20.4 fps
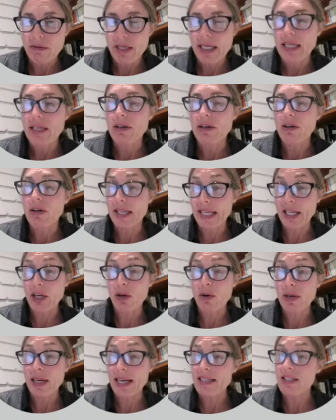in
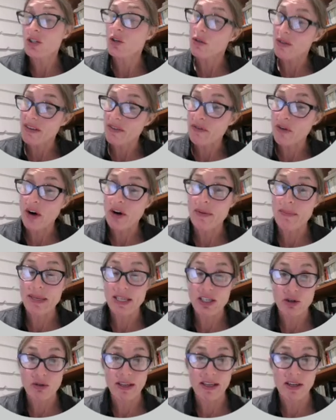neoclassical
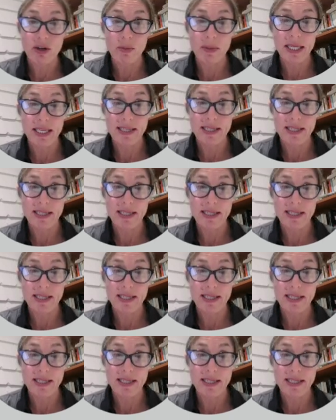environmental economics.